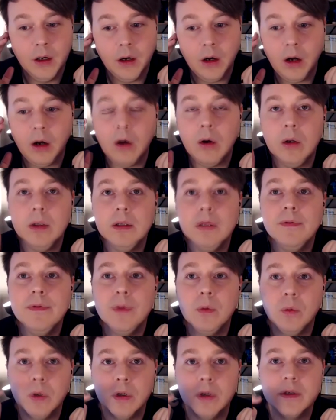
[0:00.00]
All of
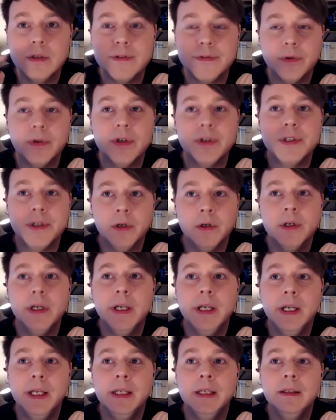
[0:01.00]
the words for
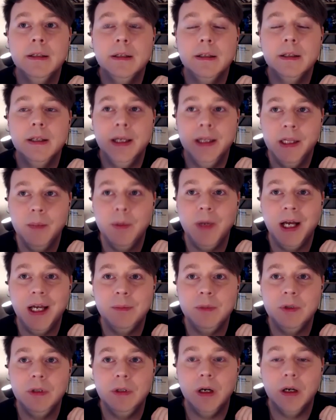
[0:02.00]
eternity in the
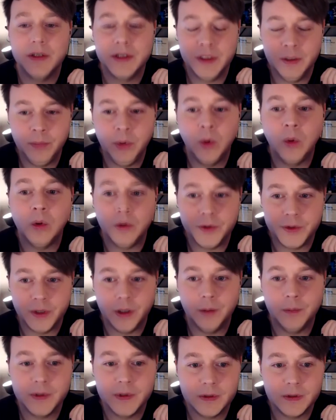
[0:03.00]
Bible are temporal
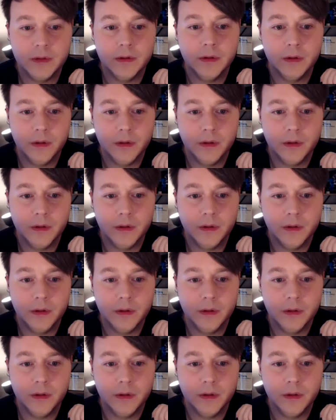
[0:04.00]
terms.